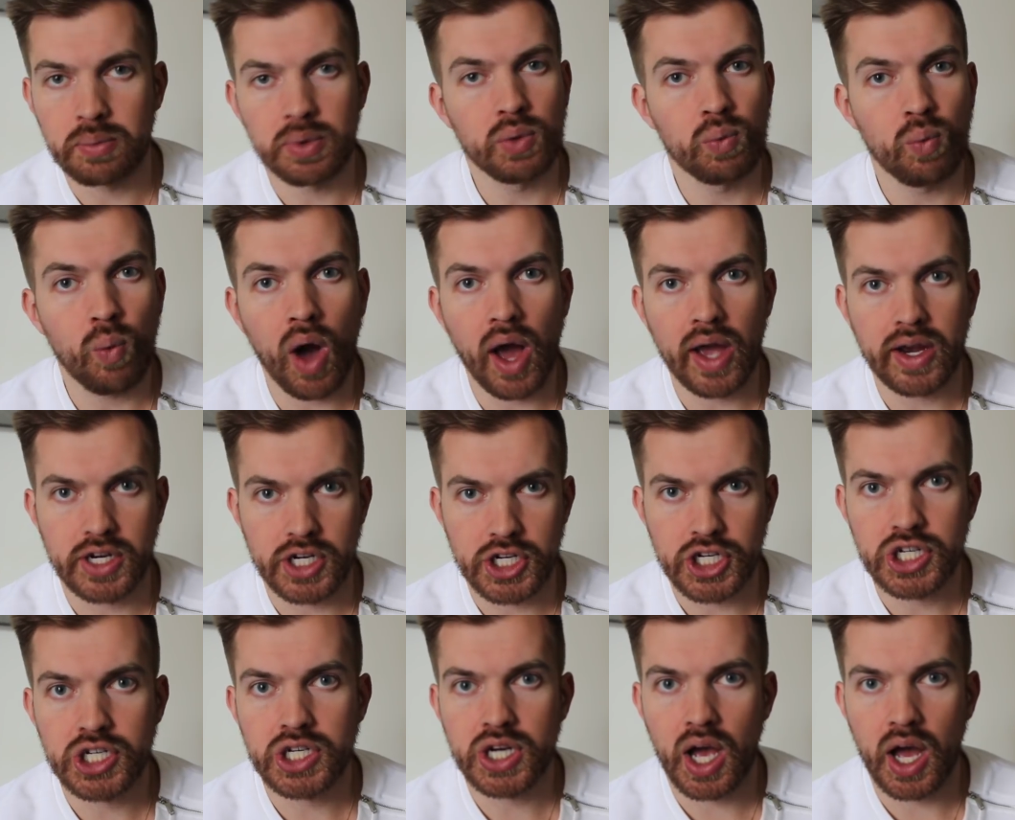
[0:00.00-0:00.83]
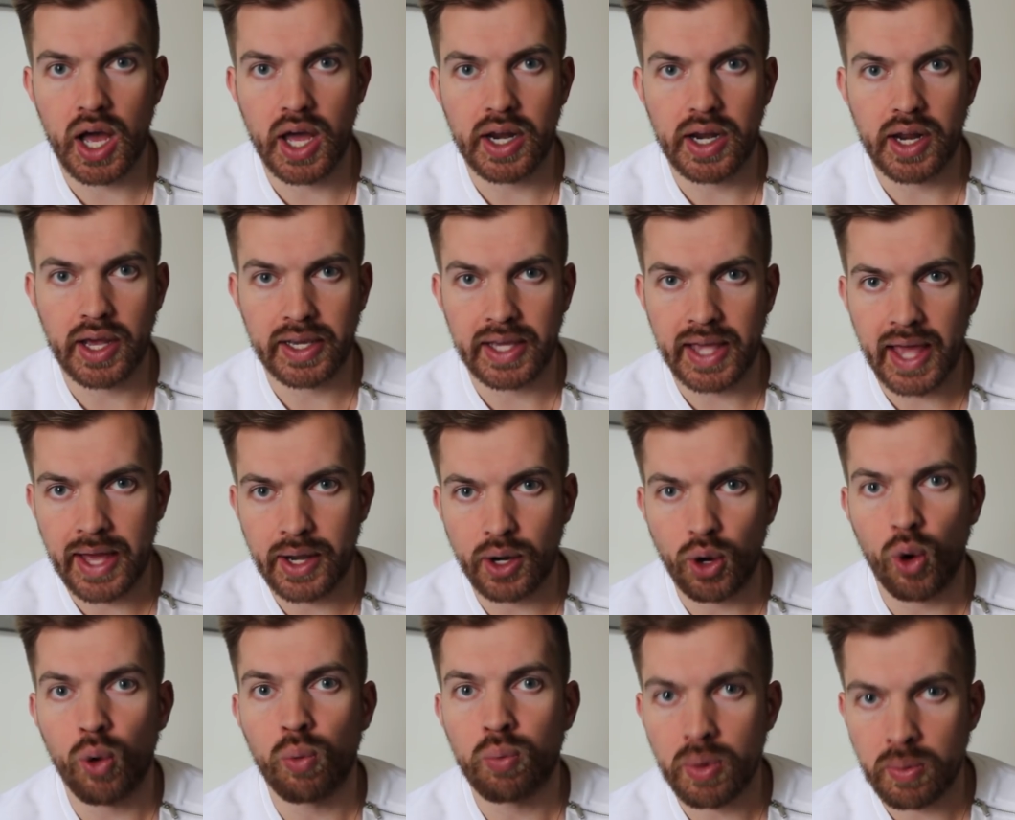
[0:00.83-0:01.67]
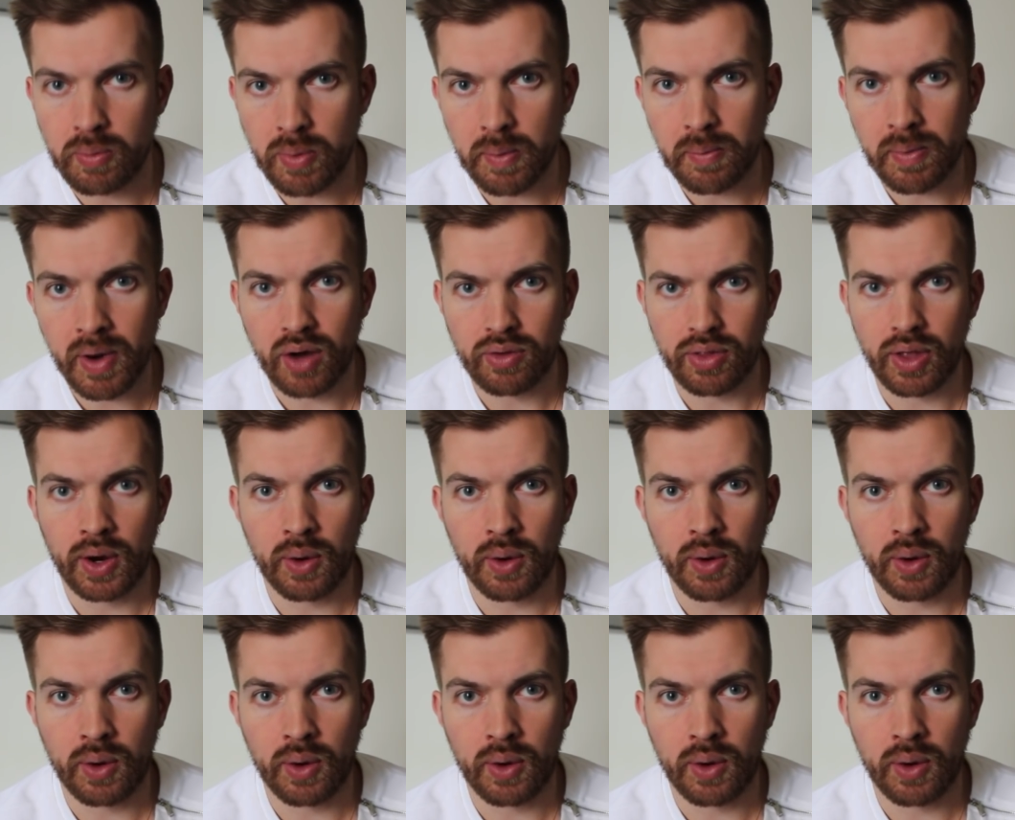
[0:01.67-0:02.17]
to be wired shut, I can't open my mouth.